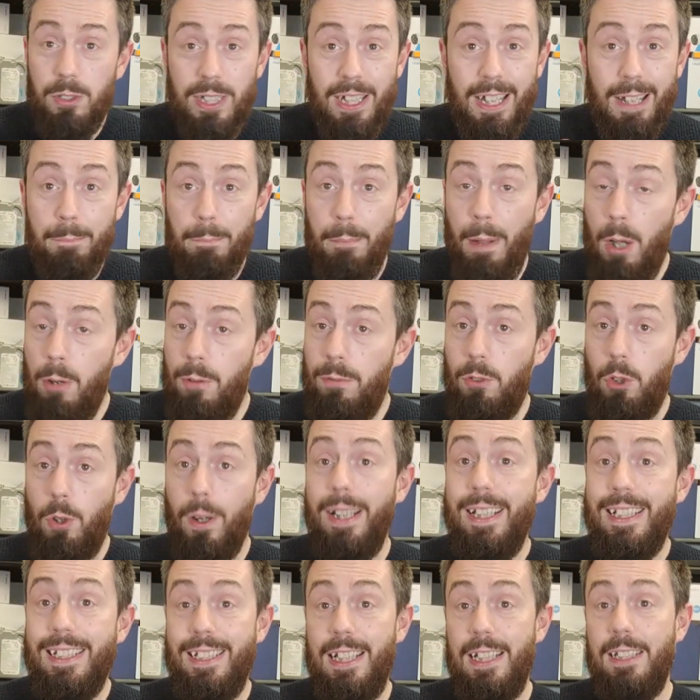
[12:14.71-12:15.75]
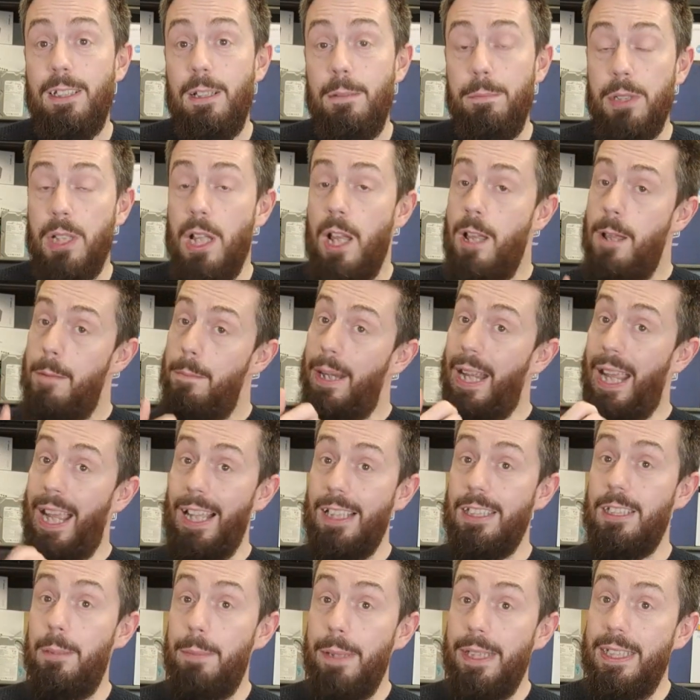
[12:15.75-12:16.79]
So they're both great systems. But it
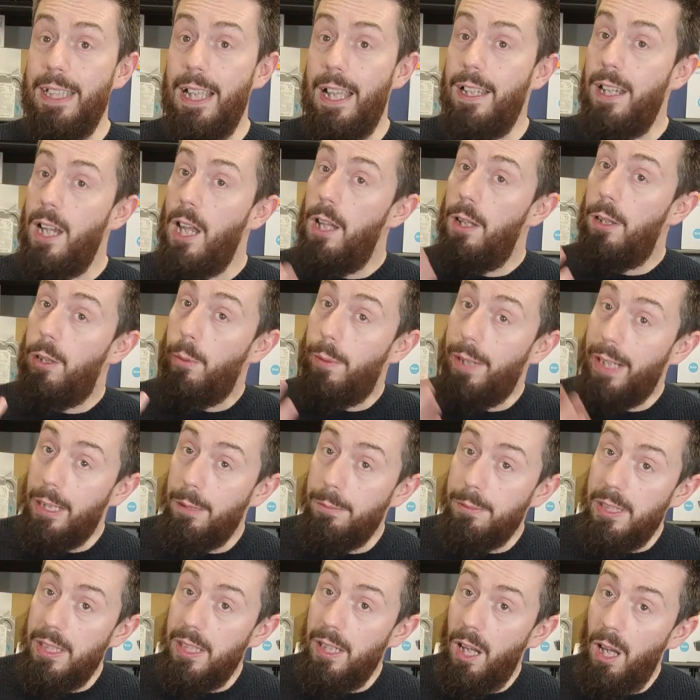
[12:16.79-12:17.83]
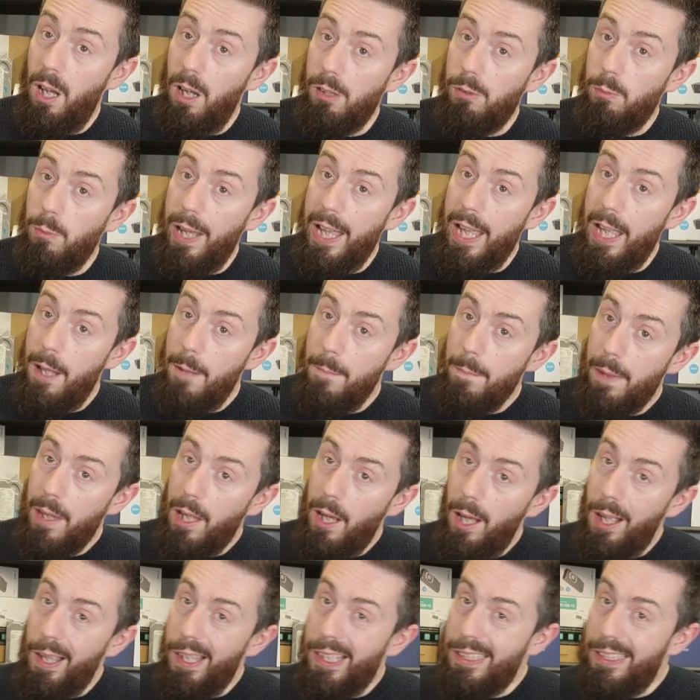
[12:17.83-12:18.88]
has to be said that when it comes to the hardware,
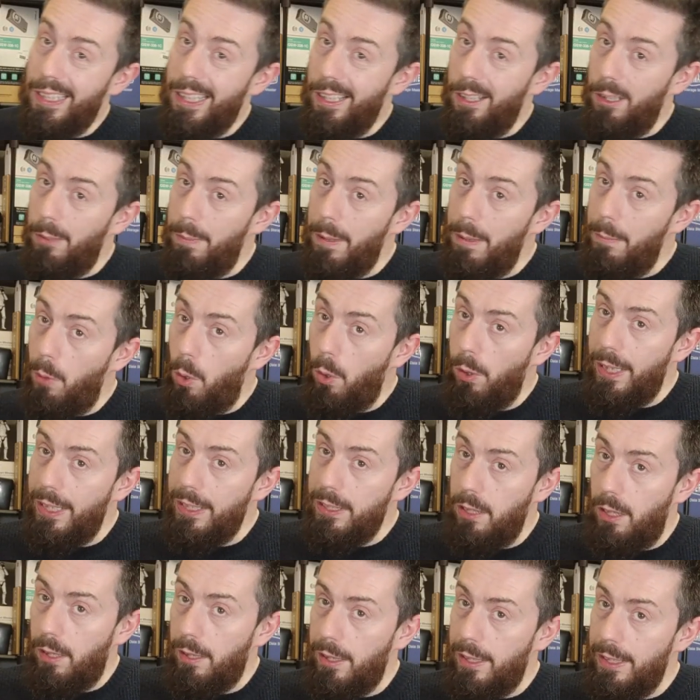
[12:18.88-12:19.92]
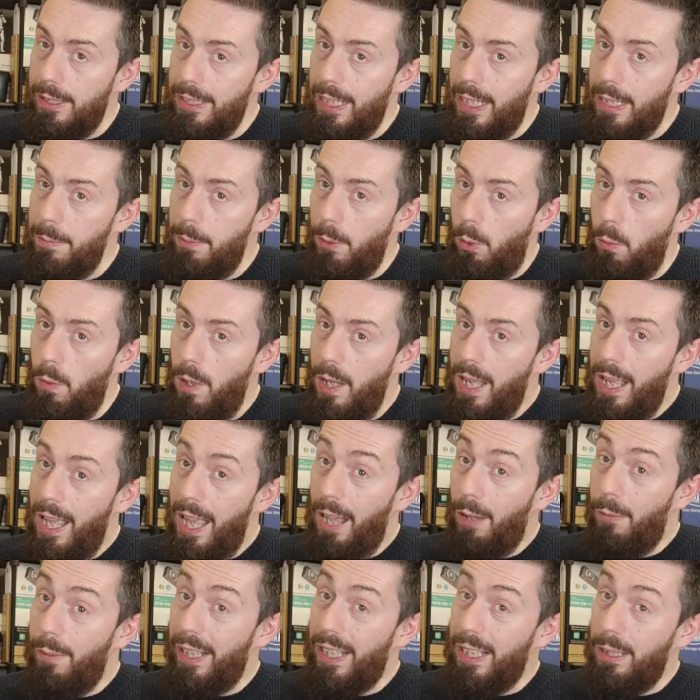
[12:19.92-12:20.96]
it's a little bit more this side of the table,
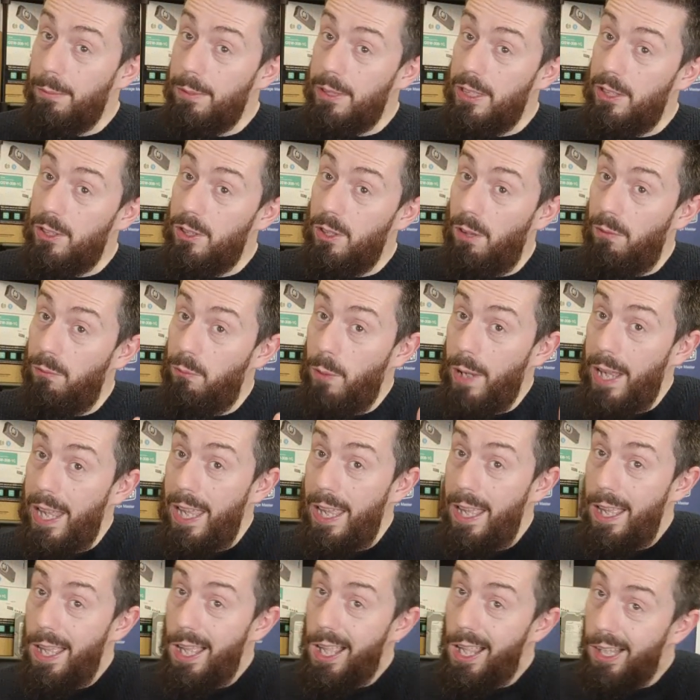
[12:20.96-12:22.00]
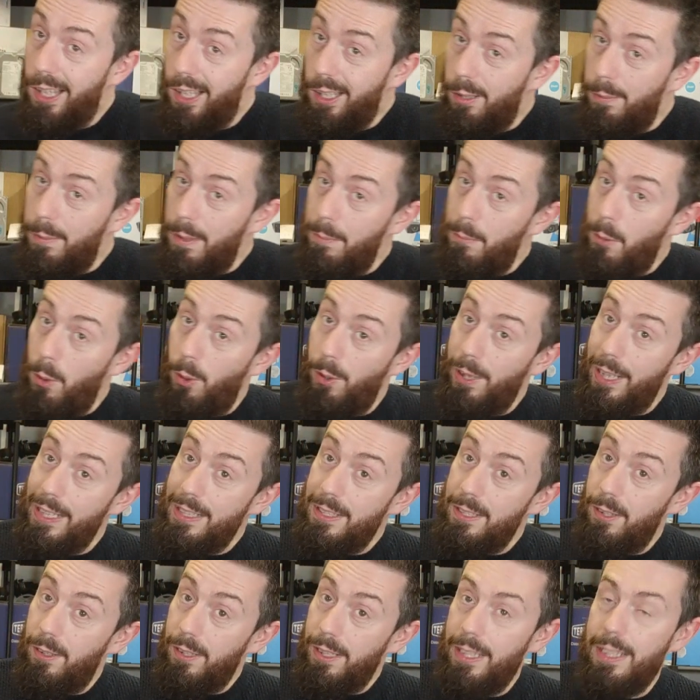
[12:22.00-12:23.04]
and when it comes to software, a little bit more
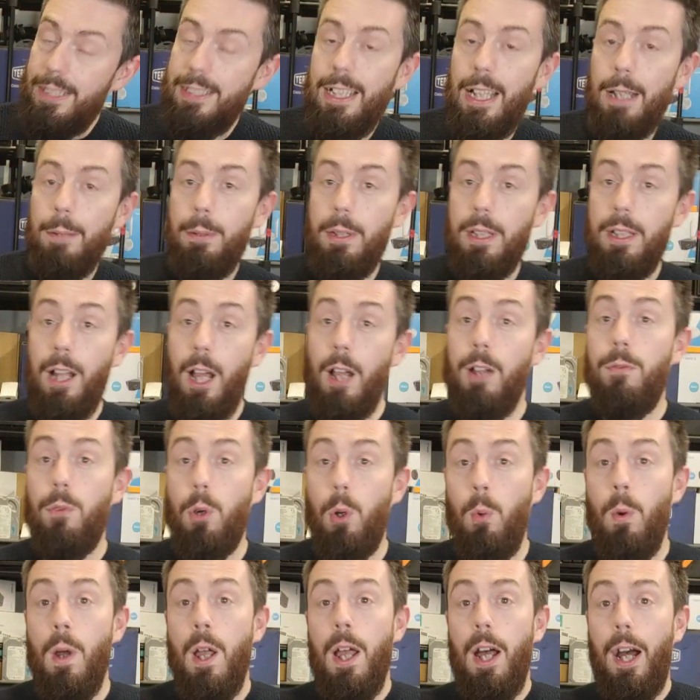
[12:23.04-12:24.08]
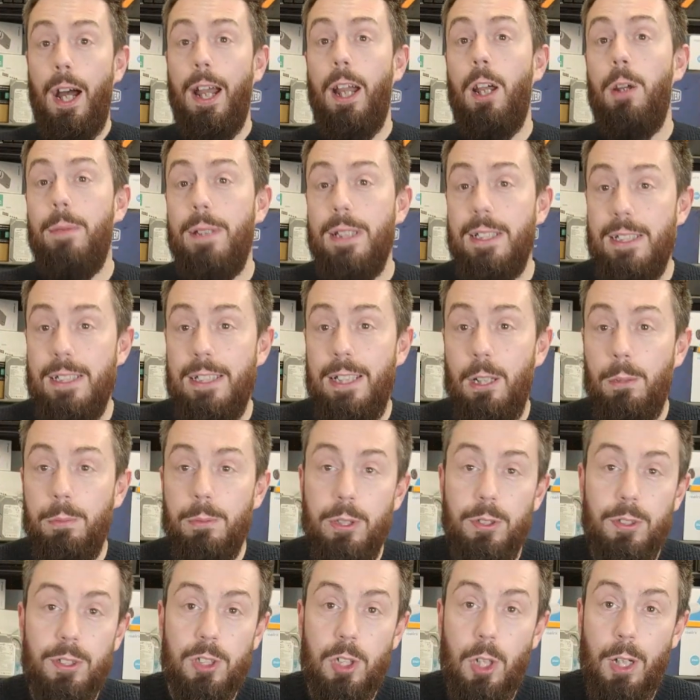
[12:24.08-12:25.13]
this side of the table. And overall, I hope this has
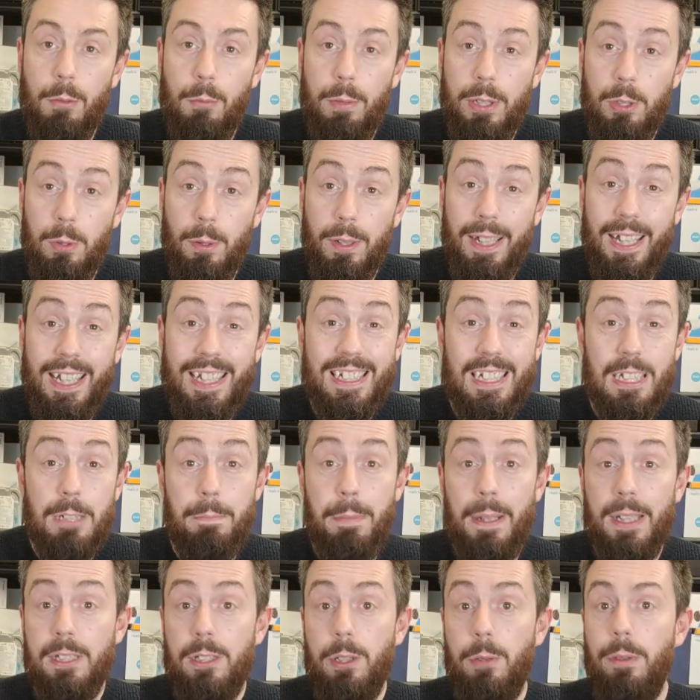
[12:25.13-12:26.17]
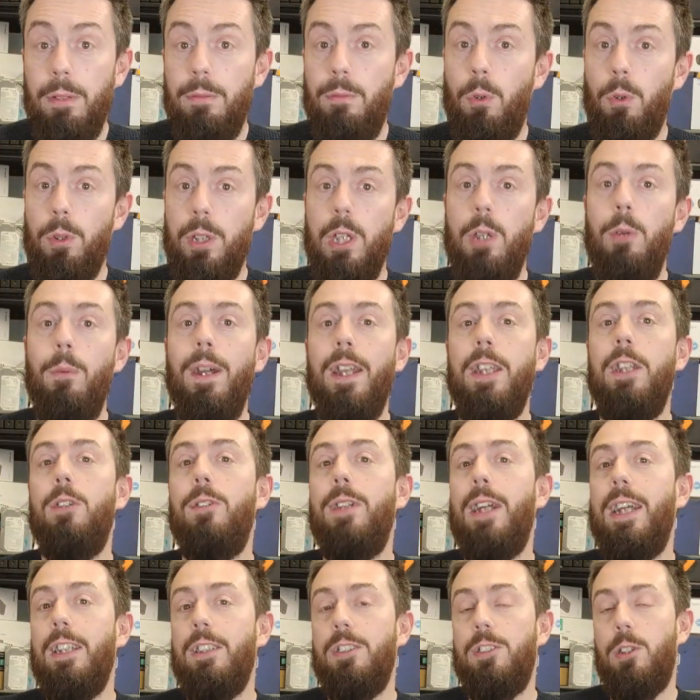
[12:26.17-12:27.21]
helped you decide which one of these is best suited for you and
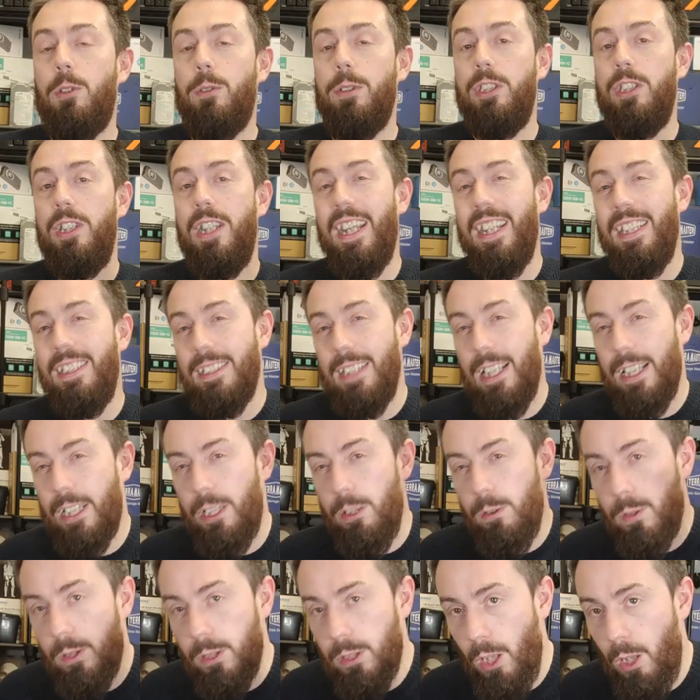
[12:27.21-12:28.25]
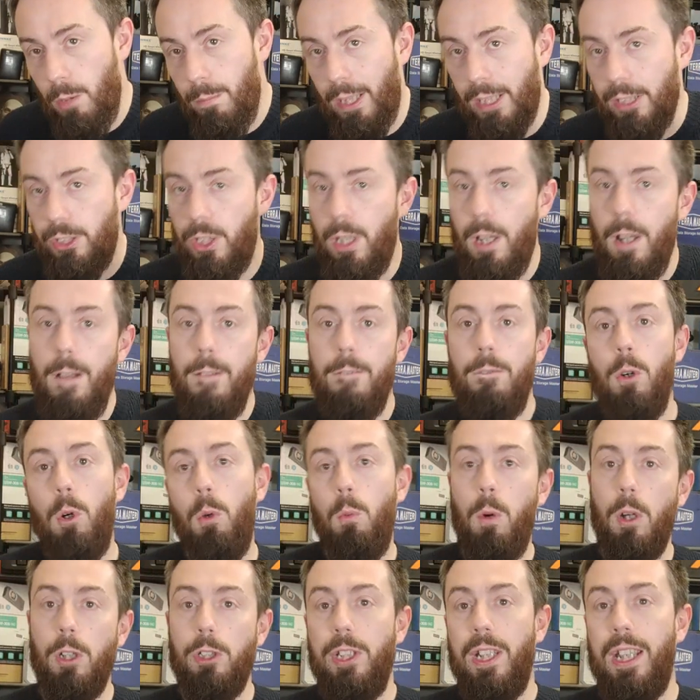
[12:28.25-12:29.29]
your data storage needs. Thank you so much
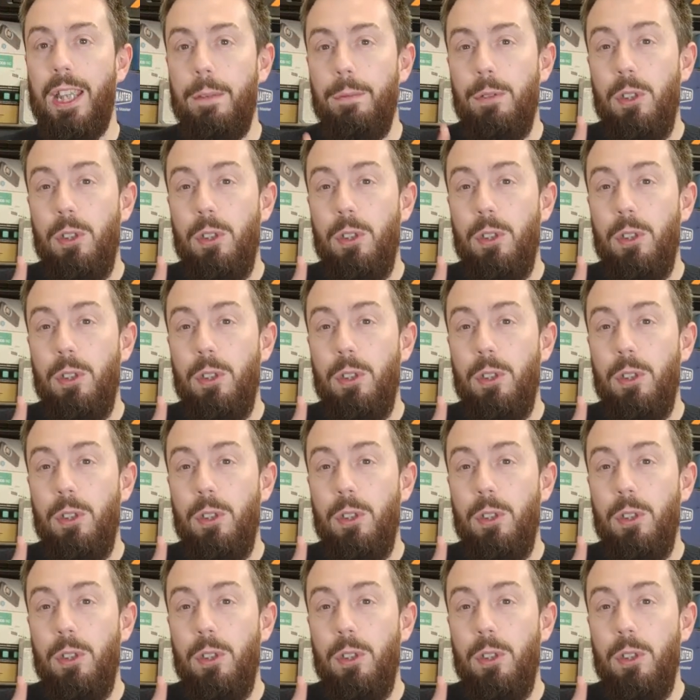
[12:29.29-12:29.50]
for watching.